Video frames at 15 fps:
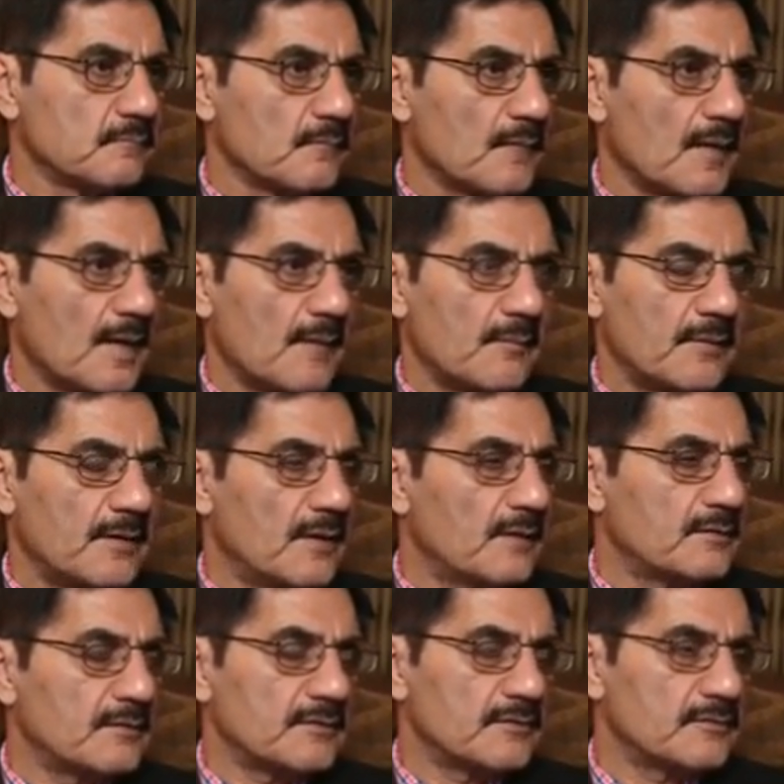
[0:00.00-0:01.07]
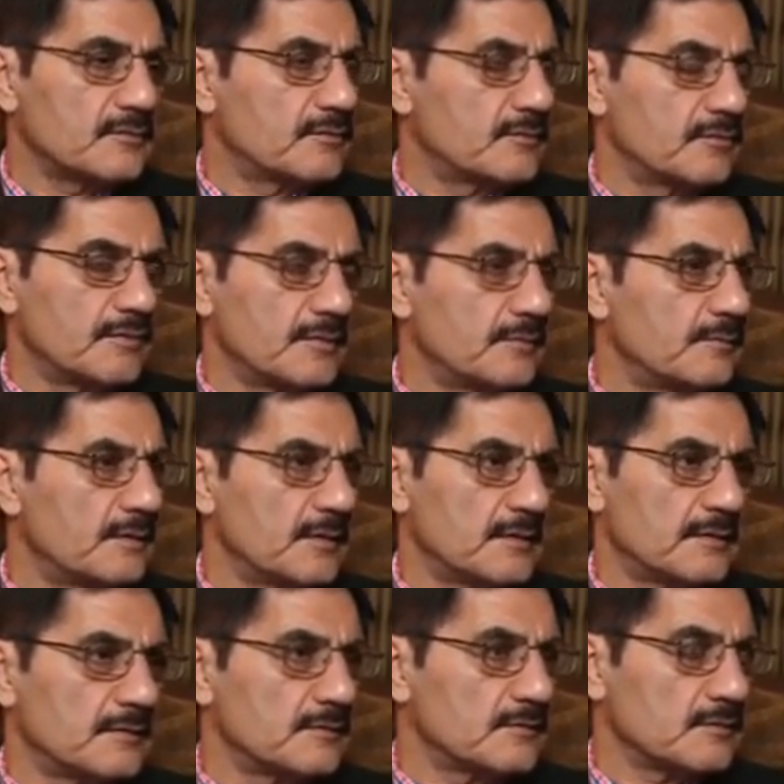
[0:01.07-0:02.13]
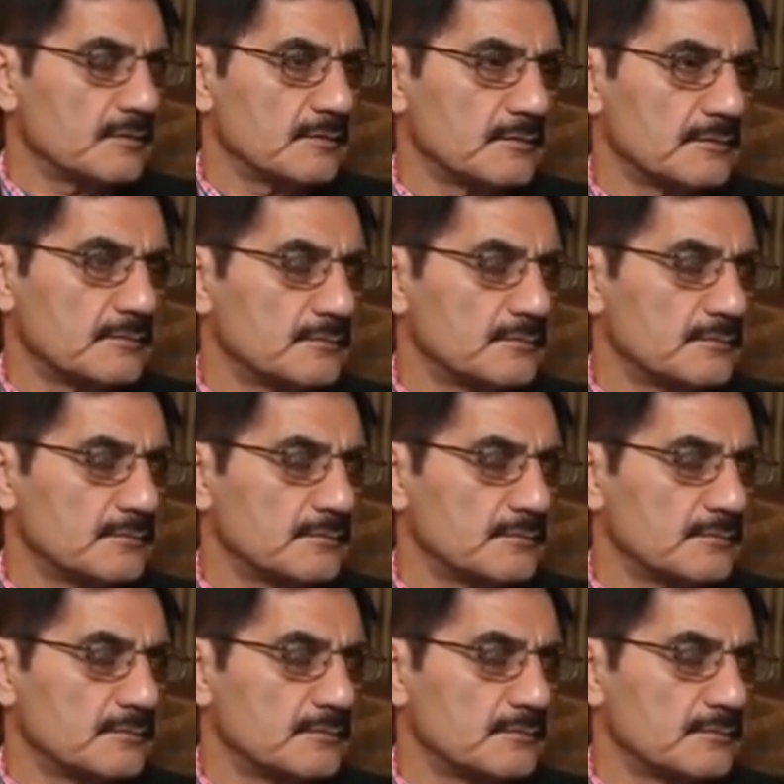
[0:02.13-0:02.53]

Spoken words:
Ali Hekmati has brain cancer.